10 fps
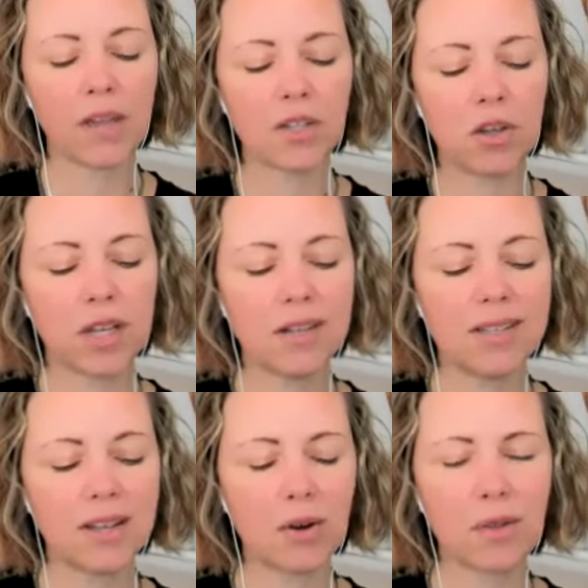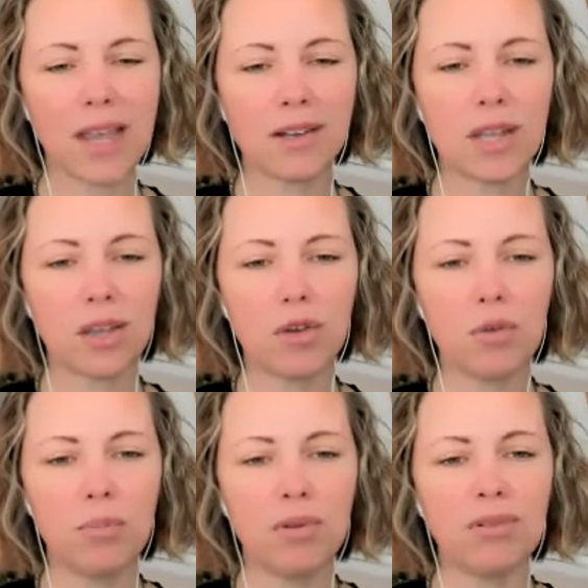Let me ask you to consider things that
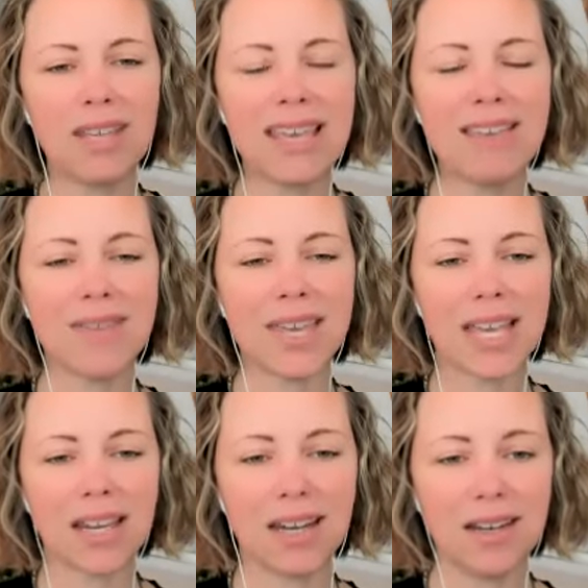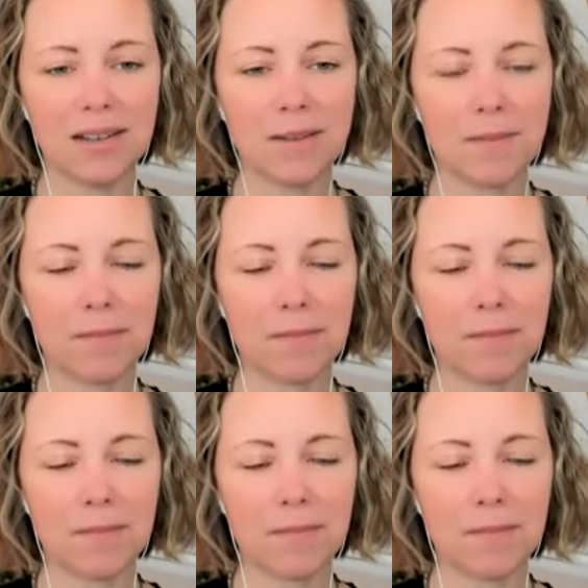you believe in,